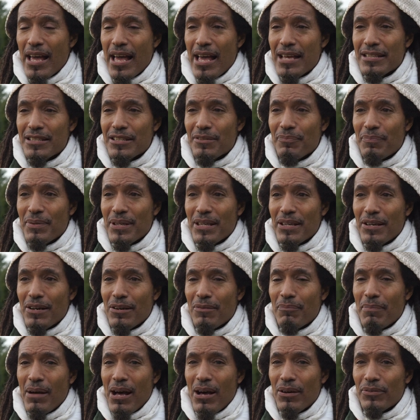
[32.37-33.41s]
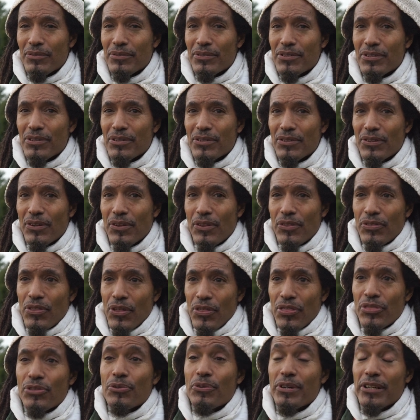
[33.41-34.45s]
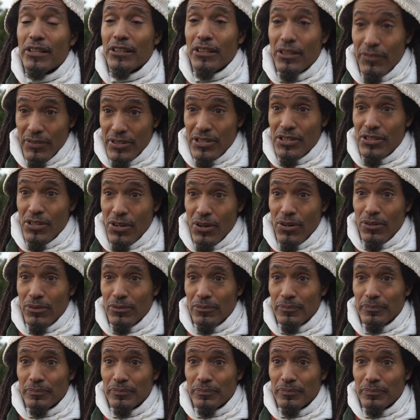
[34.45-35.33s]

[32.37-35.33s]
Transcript: has to be about the thrill of a show.